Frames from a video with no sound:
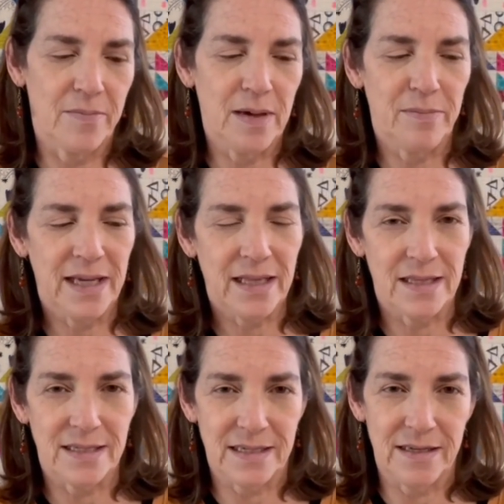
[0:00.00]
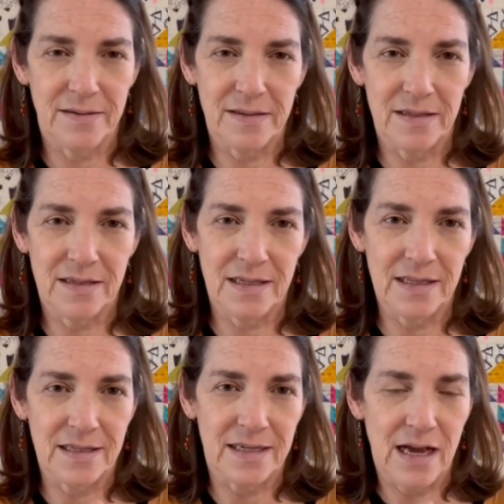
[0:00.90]
plant the
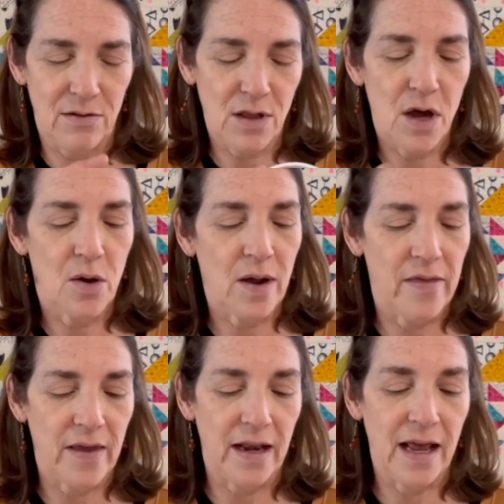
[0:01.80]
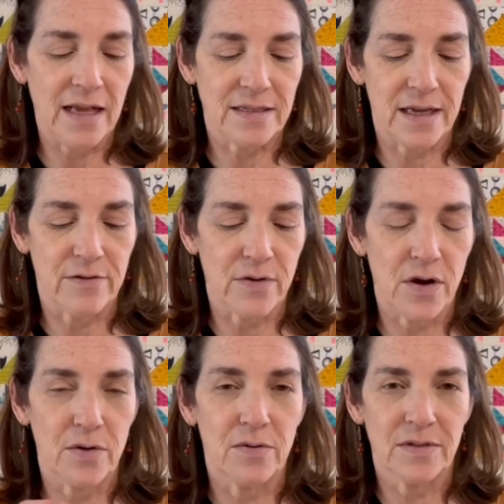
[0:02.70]
seeds down low, and then as they
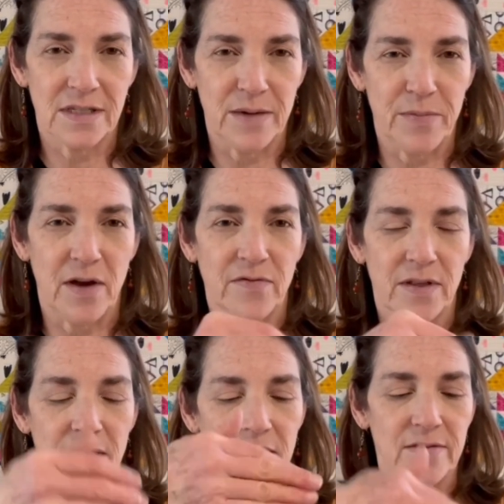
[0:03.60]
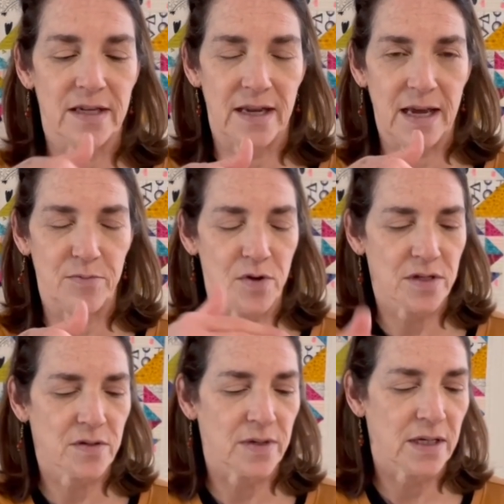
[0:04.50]
grow, snip off the leaves and add more
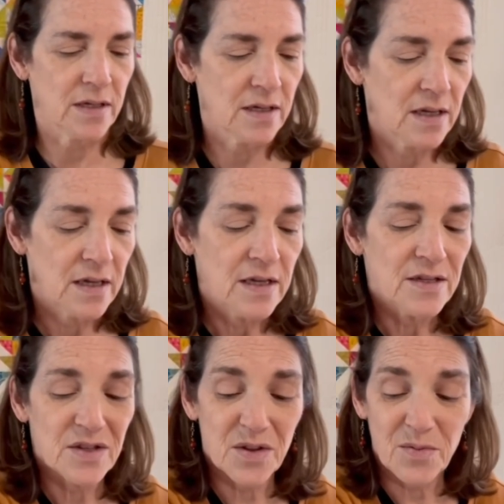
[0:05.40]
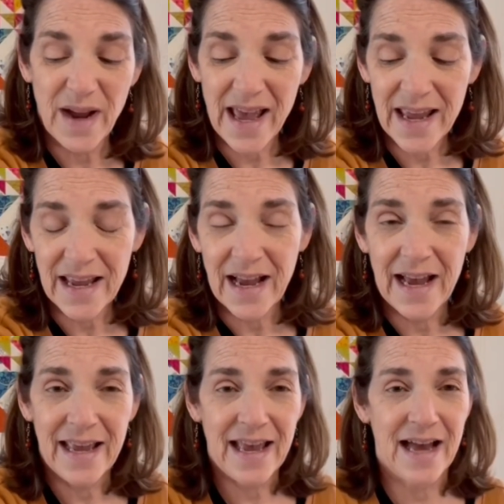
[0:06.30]
soil. So the way
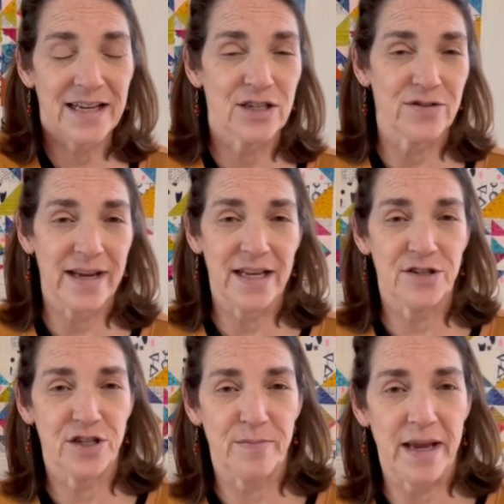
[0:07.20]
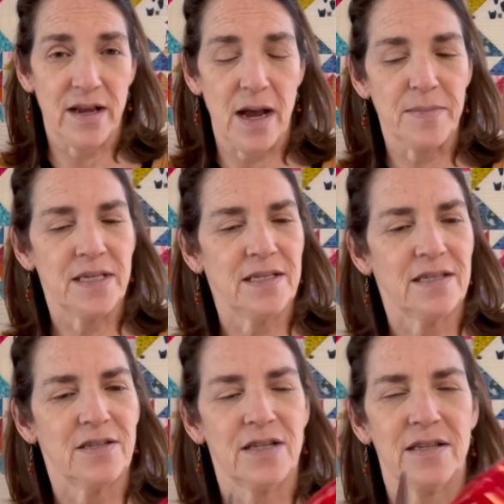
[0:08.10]
I added drainage to my cups, he
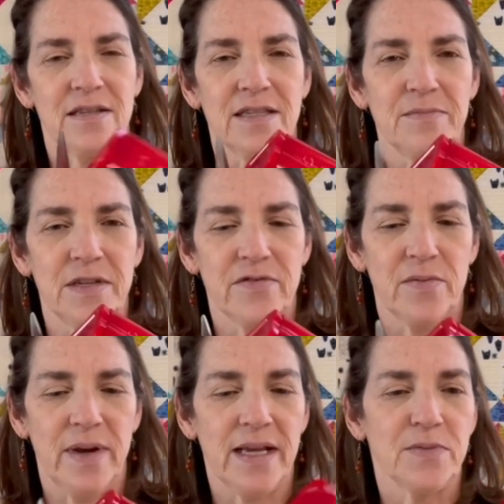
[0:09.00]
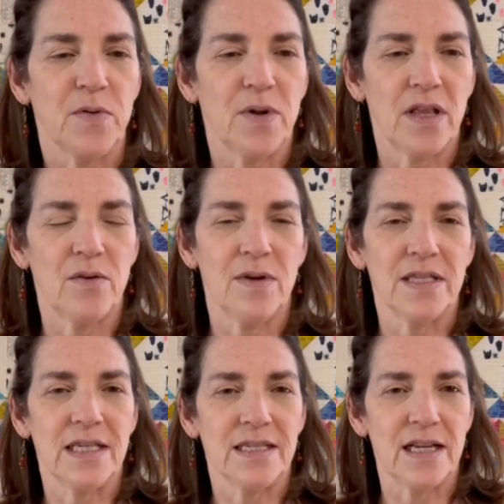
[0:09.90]
suggested some different ways, but one of the ones
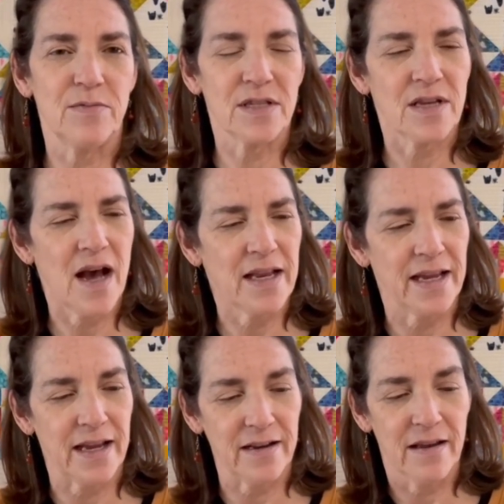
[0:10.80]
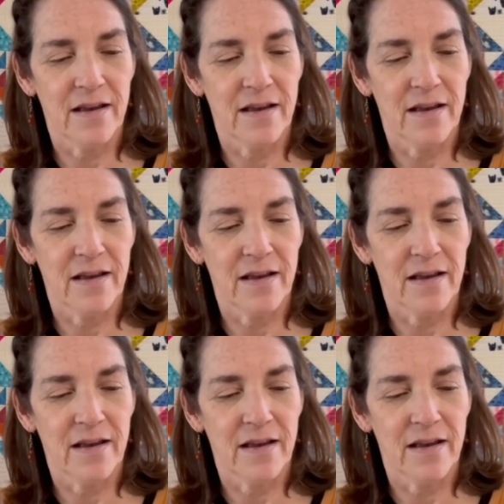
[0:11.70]
he said was cutting, and